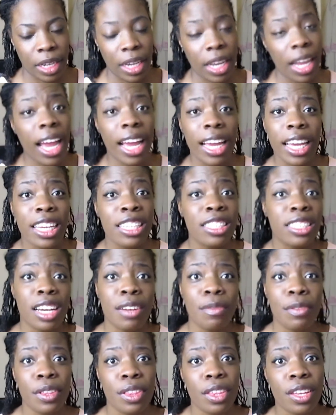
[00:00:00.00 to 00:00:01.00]
yeah, I guess
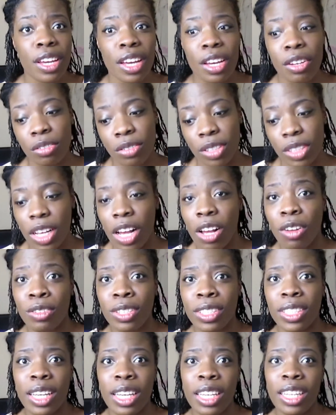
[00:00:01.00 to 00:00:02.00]
everything else I'll
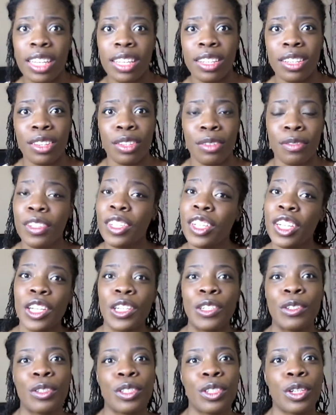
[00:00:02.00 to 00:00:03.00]
say in the
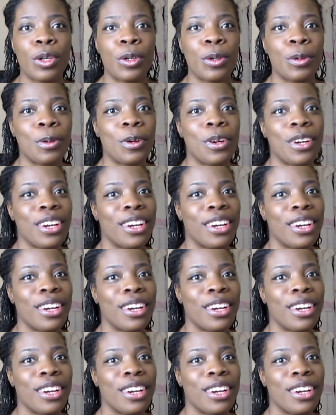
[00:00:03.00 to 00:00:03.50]
video. So